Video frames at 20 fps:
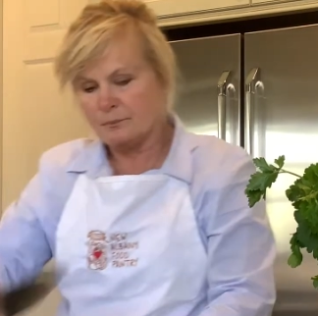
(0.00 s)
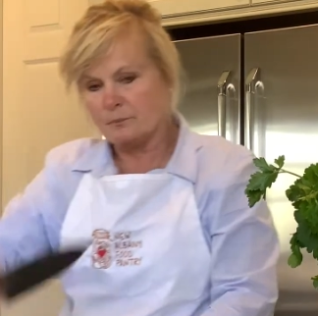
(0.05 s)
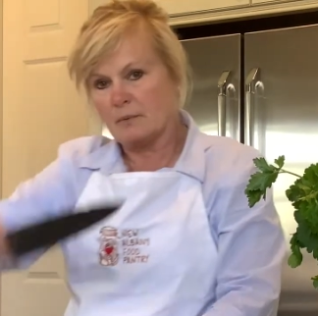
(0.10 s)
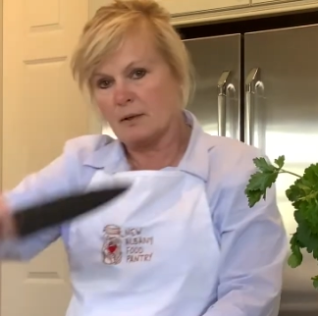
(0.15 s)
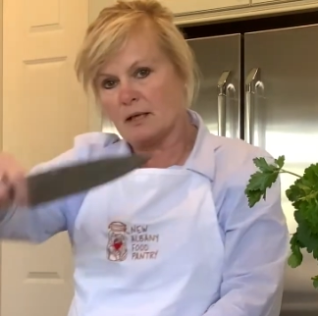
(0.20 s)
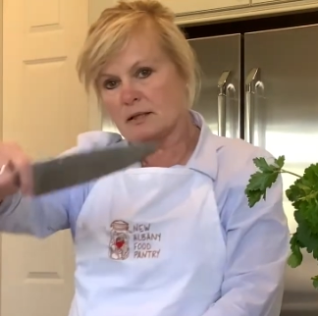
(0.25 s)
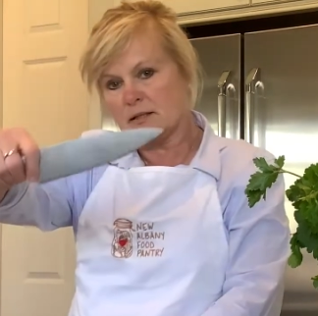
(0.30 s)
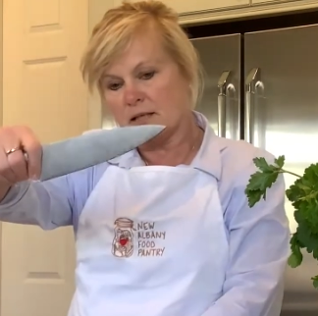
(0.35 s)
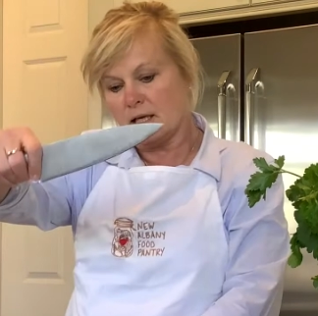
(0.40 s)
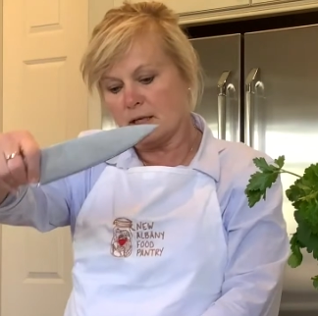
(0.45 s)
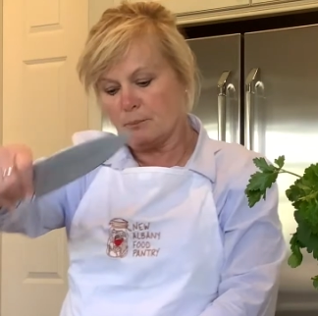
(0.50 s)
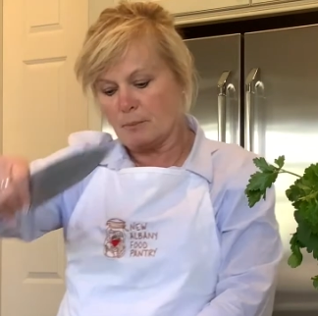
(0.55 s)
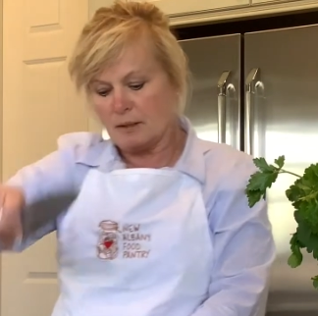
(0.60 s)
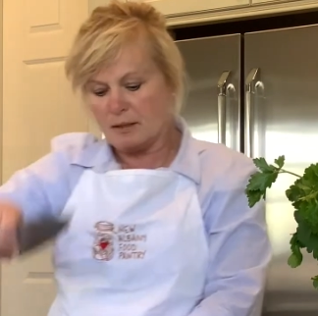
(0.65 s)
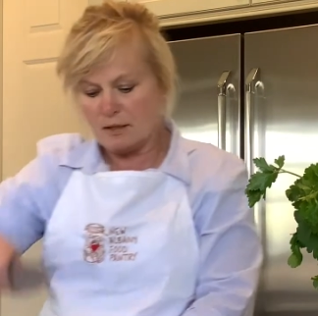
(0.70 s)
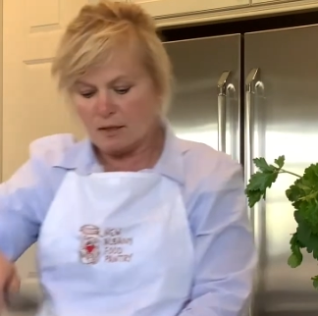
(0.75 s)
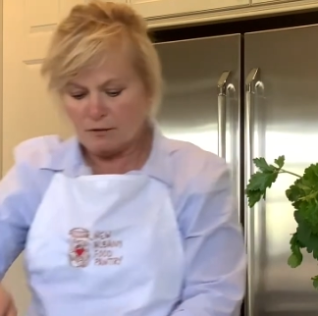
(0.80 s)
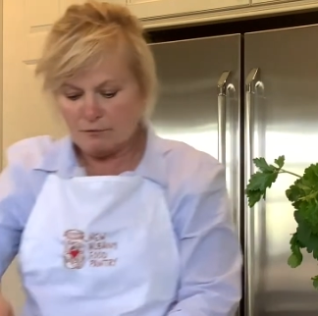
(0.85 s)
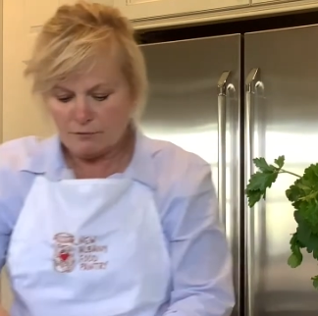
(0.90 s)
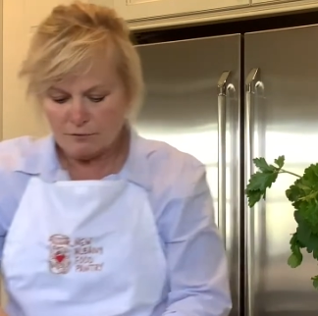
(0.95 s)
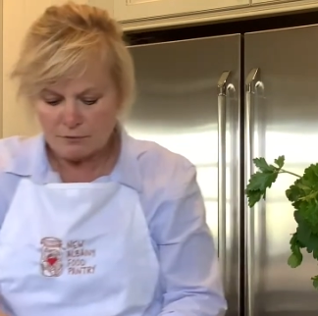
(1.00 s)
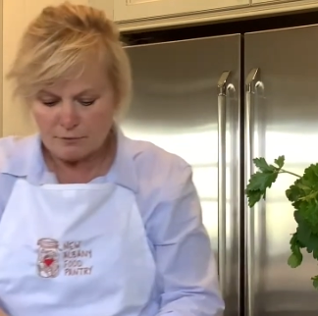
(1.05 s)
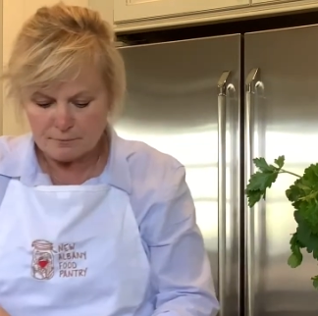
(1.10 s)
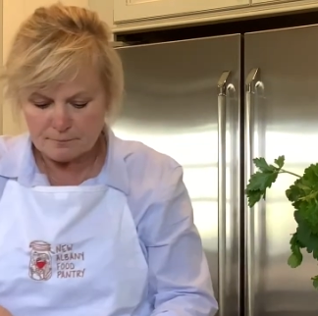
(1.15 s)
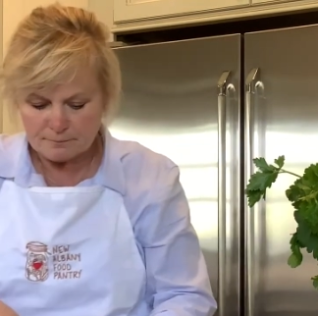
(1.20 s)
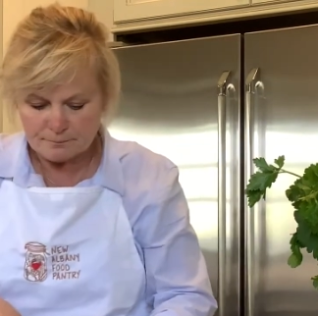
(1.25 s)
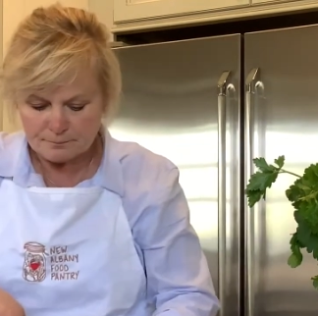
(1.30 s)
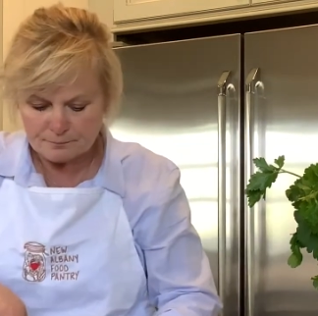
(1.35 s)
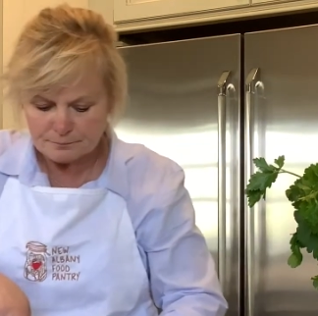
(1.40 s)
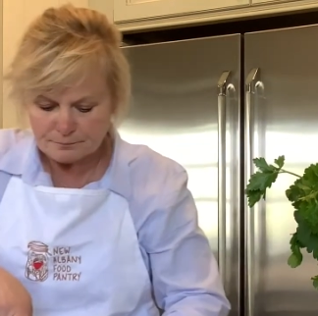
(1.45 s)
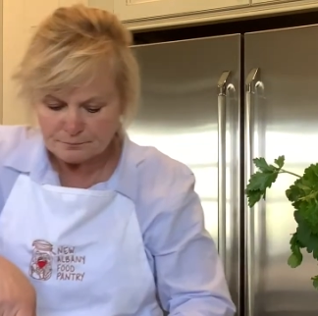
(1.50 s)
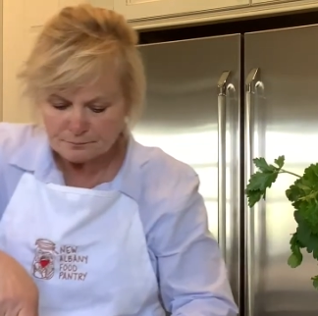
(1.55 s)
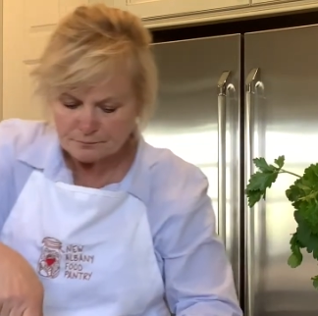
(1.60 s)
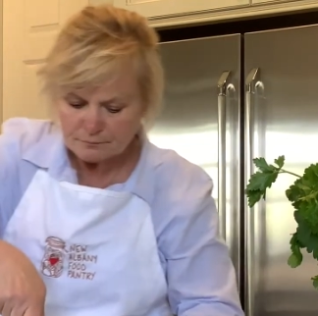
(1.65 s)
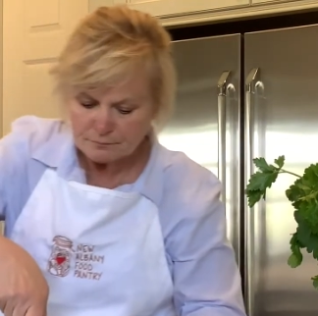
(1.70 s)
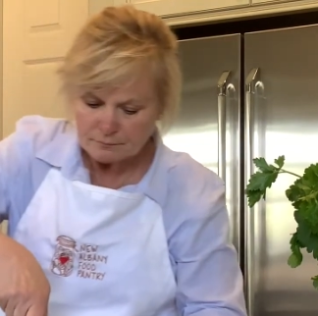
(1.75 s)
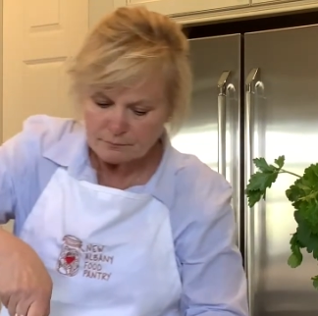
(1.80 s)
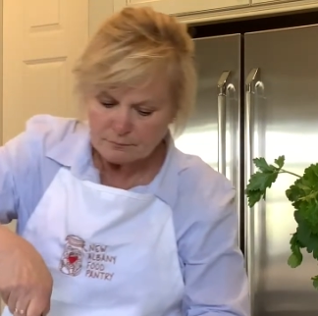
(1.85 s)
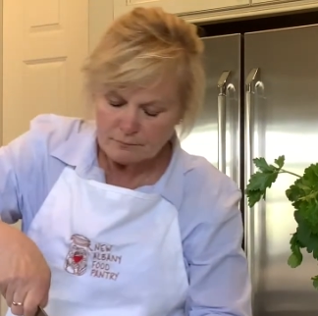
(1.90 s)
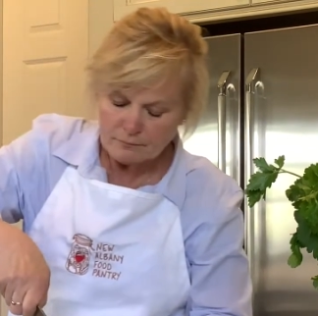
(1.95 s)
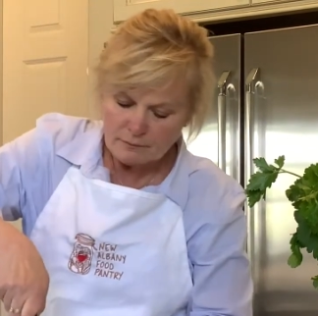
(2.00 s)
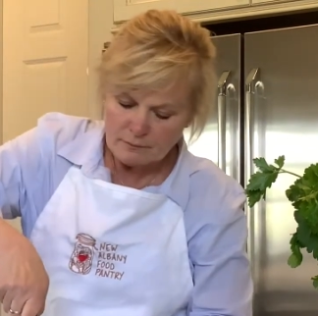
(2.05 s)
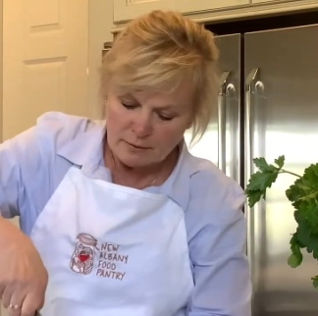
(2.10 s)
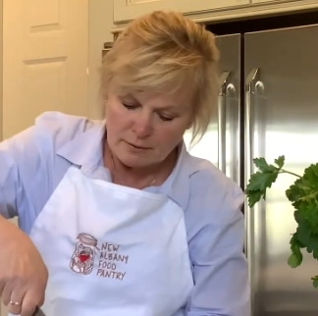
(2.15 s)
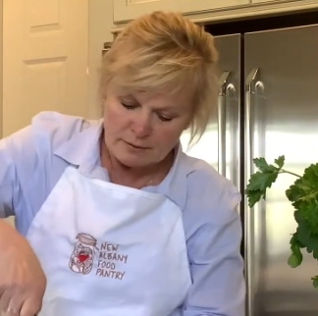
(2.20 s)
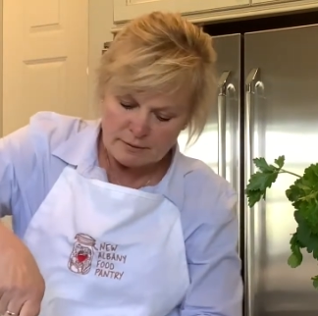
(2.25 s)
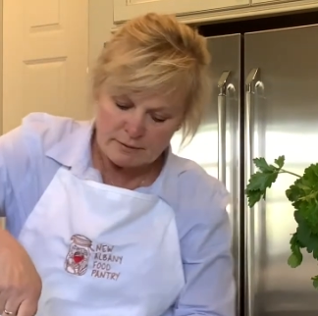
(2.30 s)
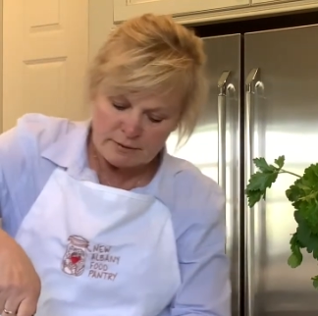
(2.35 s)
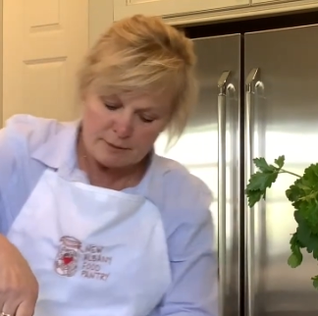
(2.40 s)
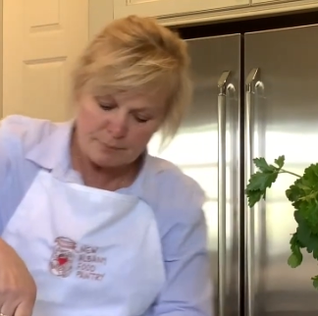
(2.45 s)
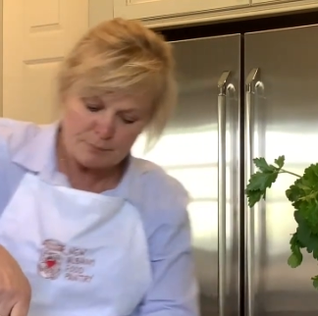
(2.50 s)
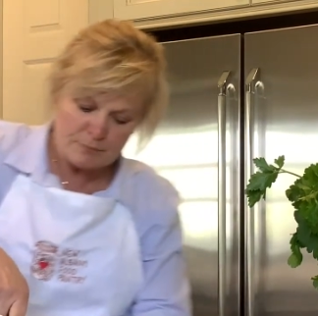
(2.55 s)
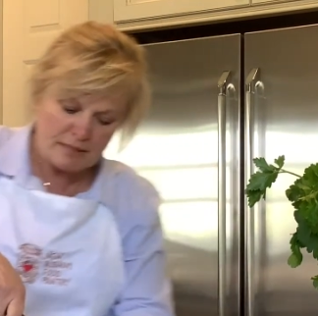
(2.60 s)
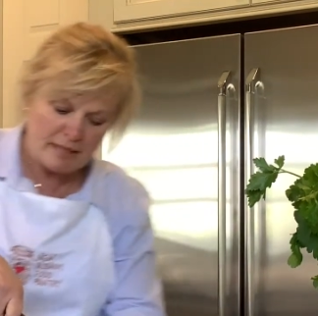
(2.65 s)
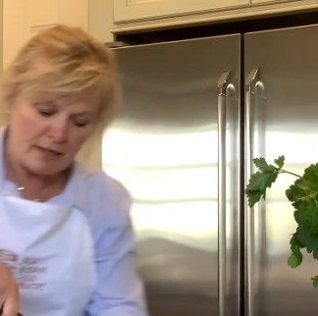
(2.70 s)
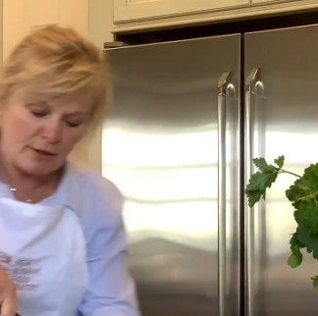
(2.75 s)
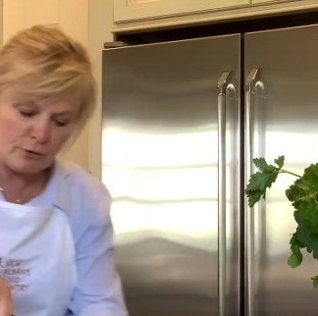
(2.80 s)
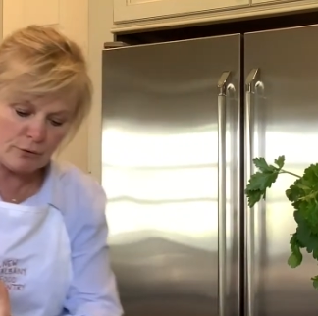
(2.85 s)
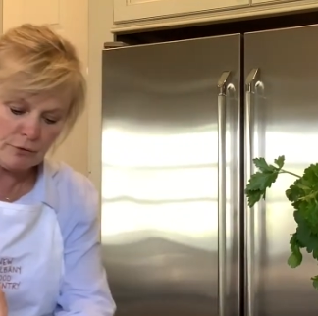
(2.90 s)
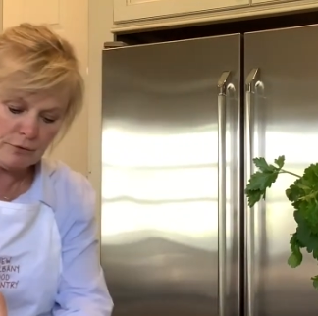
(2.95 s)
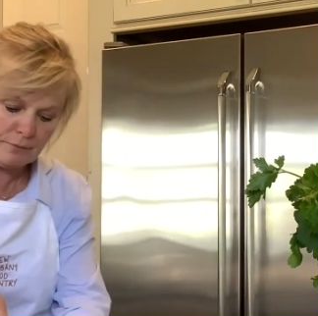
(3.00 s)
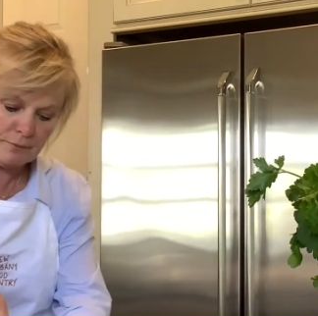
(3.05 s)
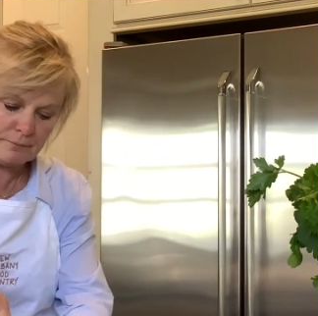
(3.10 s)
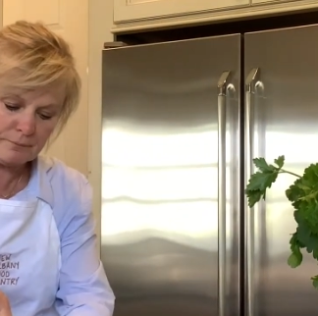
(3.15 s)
I take my knife, tip down,